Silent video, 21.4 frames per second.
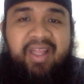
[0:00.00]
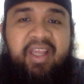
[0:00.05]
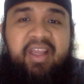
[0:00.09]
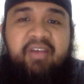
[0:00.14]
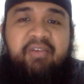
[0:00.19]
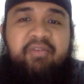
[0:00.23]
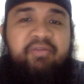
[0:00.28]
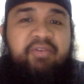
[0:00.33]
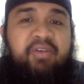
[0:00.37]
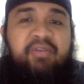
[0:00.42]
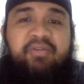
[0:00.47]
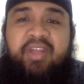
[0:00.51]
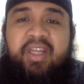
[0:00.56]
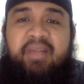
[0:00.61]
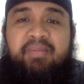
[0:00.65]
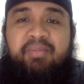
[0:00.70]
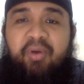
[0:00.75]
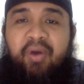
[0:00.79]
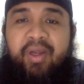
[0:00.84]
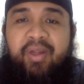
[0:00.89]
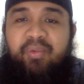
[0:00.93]
like a
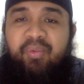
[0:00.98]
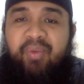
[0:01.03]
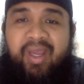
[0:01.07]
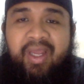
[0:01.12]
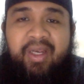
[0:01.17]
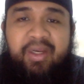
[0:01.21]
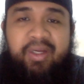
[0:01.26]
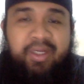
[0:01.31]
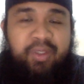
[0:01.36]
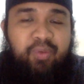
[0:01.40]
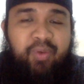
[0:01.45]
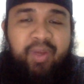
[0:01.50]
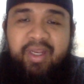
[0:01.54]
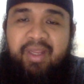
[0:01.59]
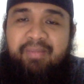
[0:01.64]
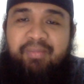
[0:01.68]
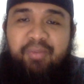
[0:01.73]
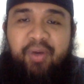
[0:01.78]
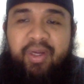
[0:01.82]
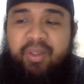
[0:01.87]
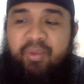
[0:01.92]
15-point win or a
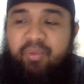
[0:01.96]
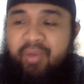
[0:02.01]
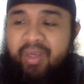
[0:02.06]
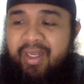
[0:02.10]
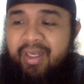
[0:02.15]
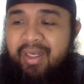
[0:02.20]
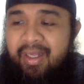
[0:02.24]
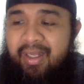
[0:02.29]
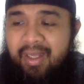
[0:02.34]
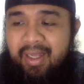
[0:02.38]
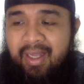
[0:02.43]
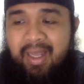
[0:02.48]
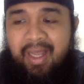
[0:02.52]
20-point win.